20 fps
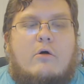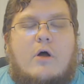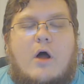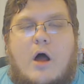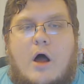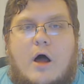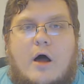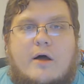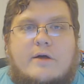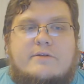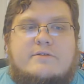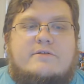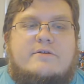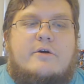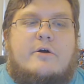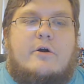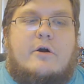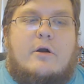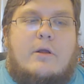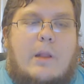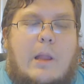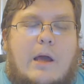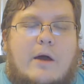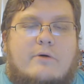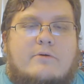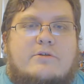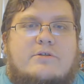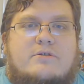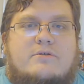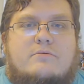Hans, or
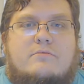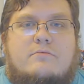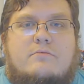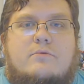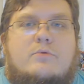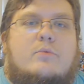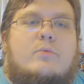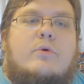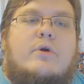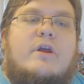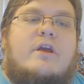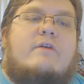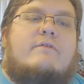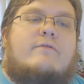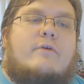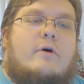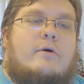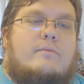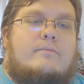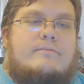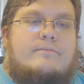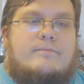Klaus were evil.